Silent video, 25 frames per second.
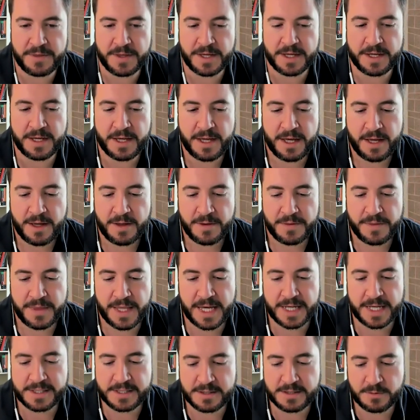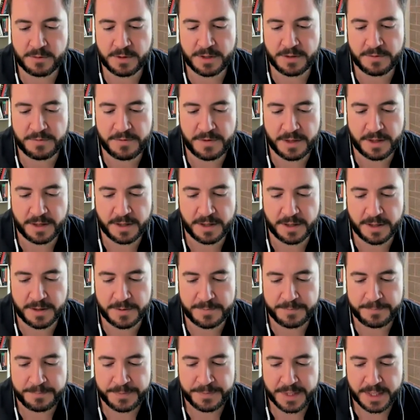I think that's sort of
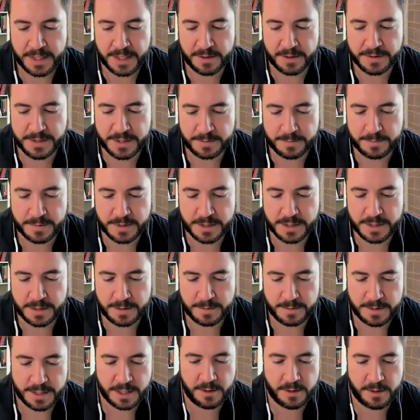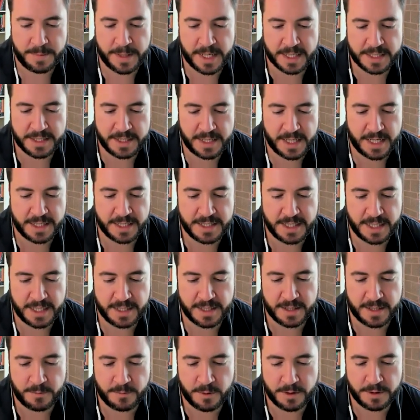the you know to to go back to the
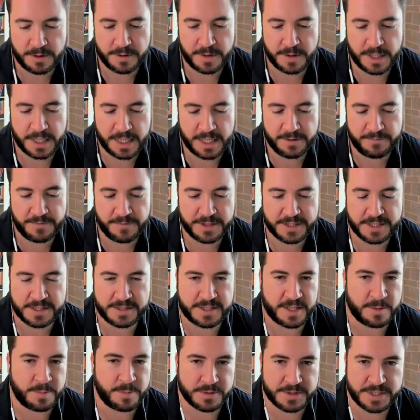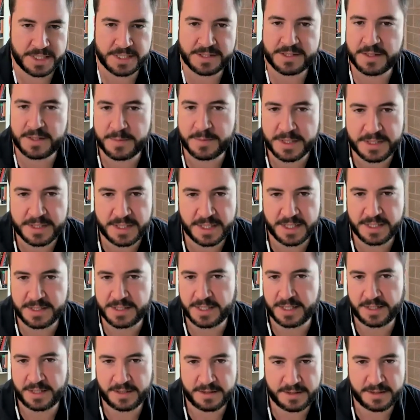idea that well if it's a simple system it's
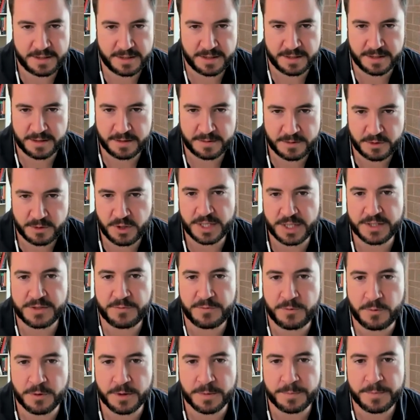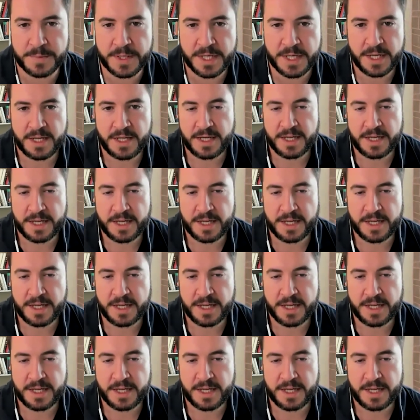easy to transform